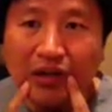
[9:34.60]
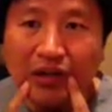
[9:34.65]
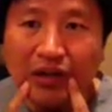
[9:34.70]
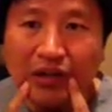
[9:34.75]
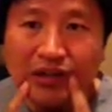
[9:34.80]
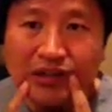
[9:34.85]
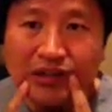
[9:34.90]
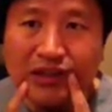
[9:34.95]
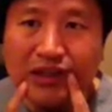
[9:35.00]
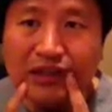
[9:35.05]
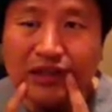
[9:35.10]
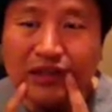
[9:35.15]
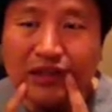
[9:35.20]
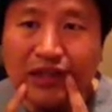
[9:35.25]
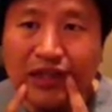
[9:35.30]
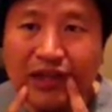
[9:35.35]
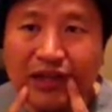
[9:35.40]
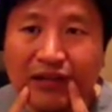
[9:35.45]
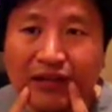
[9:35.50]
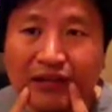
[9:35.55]
doesn't go
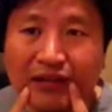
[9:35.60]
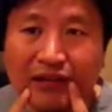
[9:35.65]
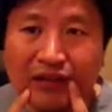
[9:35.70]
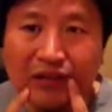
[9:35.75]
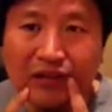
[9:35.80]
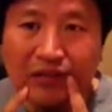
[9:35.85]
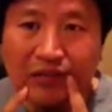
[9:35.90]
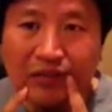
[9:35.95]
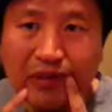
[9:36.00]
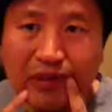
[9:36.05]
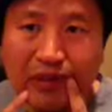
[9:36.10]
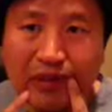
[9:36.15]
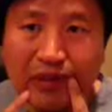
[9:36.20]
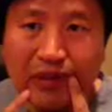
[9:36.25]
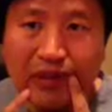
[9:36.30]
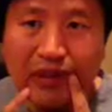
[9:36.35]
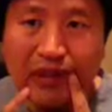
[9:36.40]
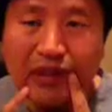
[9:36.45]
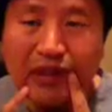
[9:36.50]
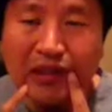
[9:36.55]
down, so it may
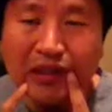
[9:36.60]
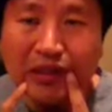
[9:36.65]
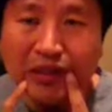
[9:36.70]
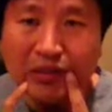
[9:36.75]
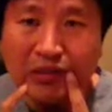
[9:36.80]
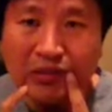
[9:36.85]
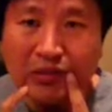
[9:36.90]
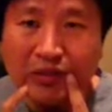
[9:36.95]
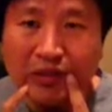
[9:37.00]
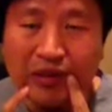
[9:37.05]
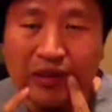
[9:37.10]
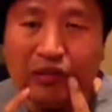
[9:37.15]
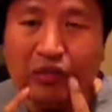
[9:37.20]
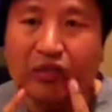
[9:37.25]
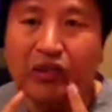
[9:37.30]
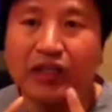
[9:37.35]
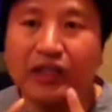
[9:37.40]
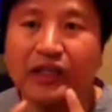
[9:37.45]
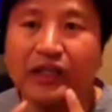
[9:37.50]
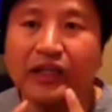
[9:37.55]
be a little bit
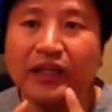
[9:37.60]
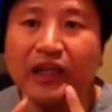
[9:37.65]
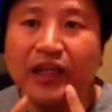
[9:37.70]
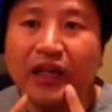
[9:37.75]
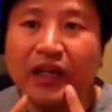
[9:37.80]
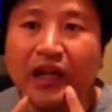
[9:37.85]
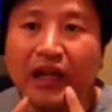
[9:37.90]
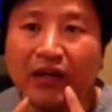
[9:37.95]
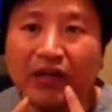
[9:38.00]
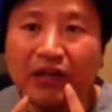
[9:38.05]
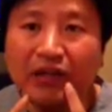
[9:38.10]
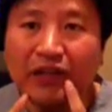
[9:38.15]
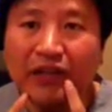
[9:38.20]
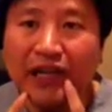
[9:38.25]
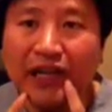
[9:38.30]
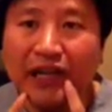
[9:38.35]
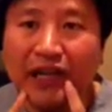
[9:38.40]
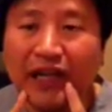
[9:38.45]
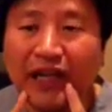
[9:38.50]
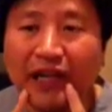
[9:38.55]
crooked. And when
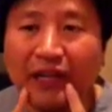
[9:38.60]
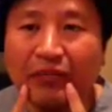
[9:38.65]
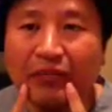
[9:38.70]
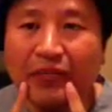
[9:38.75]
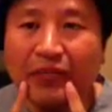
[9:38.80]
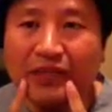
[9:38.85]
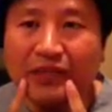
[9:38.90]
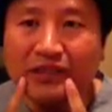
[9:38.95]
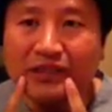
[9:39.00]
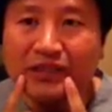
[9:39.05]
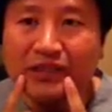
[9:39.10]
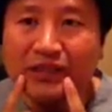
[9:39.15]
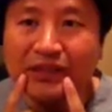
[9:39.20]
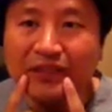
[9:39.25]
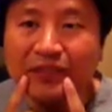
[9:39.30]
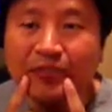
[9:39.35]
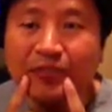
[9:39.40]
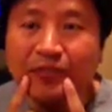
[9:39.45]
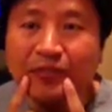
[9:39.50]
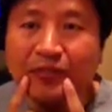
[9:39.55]
that happens,
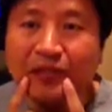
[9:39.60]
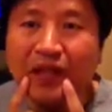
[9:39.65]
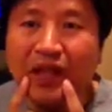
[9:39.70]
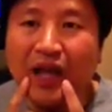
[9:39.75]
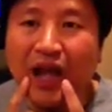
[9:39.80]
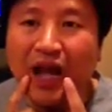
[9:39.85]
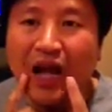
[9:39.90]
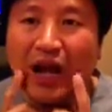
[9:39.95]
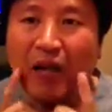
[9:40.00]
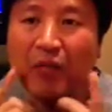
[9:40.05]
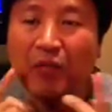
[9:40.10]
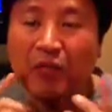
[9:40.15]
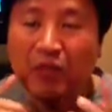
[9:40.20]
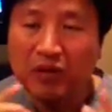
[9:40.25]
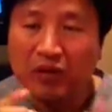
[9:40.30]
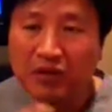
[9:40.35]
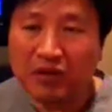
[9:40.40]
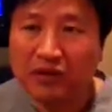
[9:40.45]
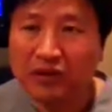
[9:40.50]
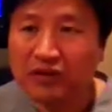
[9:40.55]

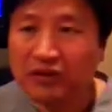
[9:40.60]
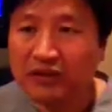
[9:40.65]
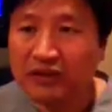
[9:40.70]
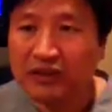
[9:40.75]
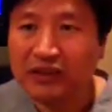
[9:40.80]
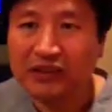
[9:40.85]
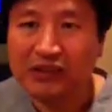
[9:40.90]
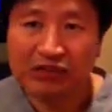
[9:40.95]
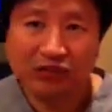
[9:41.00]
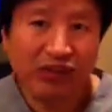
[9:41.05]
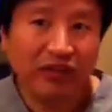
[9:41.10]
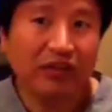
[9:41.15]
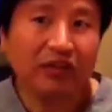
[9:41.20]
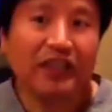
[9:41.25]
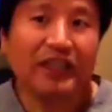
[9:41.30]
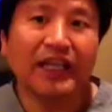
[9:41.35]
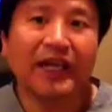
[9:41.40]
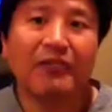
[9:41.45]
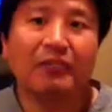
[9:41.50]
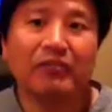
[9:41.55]
usually it's very
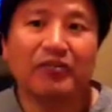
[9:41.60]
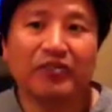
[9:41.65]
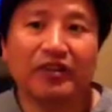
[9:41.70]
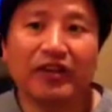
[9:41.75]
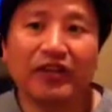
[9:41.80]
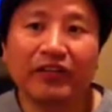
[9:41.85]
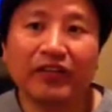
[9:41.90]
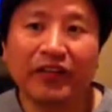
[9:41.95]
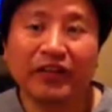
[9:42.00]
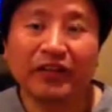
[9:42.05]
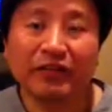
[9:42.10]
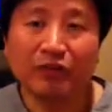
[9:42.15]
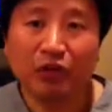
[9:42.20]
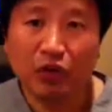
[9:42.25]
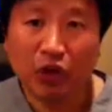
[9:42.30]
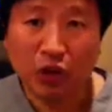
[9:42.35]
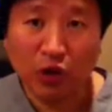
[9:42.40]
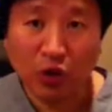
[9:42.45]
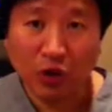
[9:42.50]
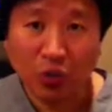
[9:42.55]
temporary and will
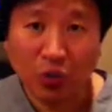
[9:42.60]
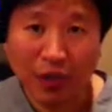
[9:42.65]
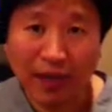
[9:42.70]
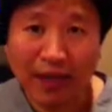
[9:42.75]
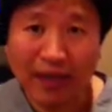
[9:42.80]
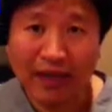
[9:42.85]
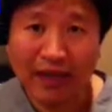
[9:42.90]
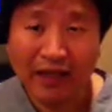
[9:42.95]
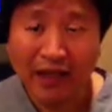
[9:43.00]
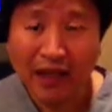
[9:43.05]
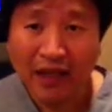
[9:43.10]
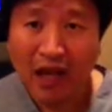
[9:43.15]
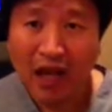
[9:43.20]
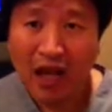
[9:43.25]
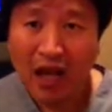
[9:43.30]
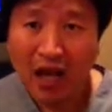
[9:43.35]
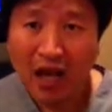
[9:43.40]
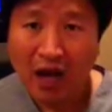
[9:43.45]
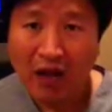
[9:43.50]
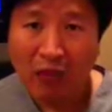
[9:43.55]
go away
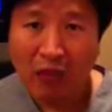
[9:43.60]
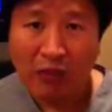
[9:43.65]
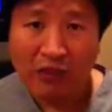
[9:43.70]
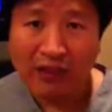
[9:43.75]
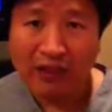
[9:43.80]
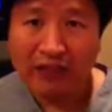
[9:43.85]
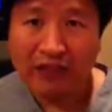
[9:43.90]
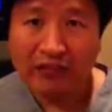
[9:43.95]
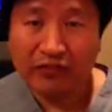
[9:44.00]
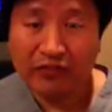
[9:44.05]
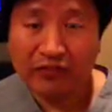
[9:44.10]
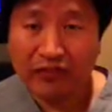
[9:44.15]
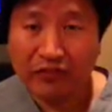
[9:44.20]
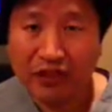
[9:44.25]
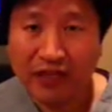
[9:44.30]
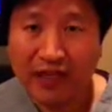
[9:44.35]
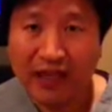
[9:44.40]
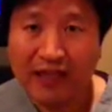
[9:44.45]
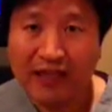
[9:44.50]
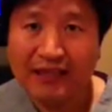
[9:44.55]
within a few
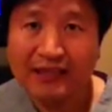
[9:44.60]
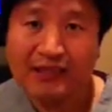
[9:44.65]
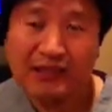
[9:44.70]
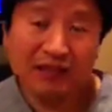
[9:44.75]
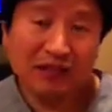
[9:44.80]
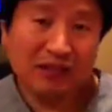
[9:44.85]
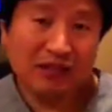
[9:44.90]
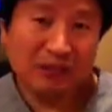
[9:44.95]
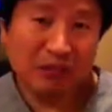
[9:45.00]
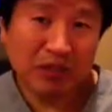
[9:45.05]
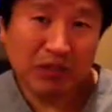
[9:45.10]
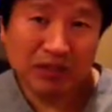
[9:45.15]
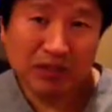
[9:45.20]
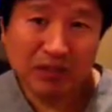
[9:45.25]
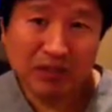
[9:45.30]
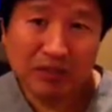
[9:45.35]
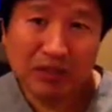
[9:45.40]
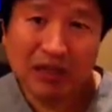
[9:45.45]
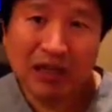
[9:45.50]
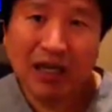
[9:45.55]
days. But
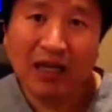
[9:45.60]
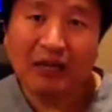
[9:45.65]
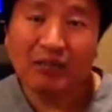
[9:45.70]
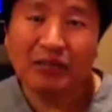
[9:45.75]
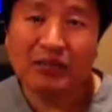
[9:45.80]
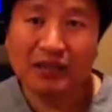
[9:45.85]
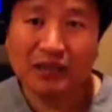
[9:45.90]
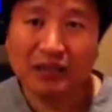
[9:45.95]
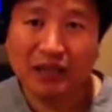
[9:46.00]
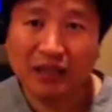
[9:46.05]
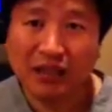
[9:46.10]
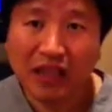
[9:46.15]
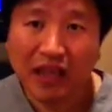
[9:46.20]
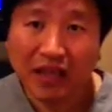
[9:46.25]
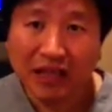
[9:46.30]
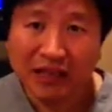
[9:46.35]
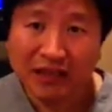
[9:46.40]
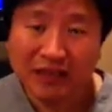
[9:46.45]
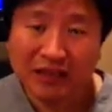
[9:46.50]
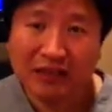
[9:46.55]
sometimes it could
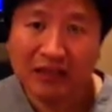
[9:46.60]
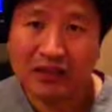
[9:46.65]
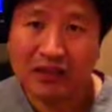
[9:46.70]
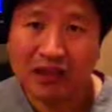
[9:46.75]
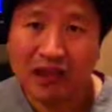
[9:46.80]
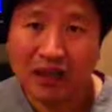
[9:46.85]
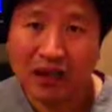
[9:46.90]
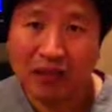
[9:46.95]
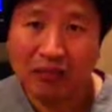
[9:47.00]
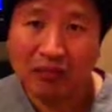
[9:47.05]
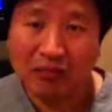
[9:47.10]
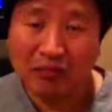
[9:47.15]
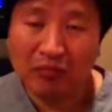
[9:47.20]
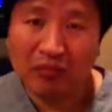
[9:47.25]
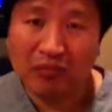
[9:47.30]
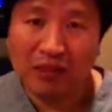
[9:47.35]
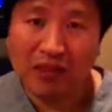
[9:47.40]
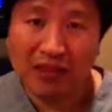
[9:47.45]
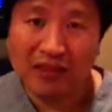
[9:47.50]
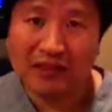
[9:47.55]
last
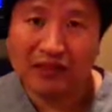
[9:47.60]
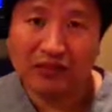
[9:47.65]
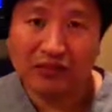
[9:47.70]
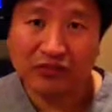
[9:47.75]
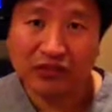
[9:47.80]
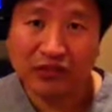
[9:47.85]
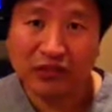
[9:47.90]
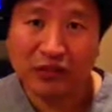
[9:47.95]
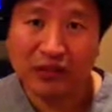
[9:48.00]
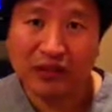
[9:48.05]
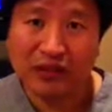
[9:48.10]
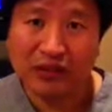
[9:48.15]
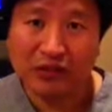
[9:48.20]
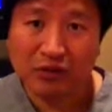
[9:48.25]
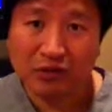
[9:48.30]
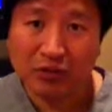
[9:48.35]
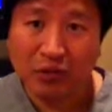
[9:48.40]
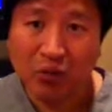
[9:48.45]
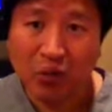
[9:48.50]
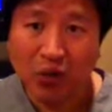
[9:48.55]
a few weeks
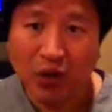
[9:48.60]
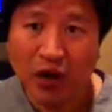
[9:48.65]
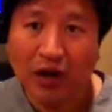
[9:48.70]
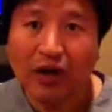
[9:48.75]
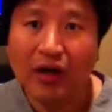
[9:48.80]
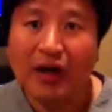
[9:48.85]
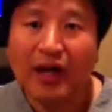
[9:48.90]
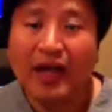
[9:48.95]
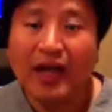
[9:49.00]
or more.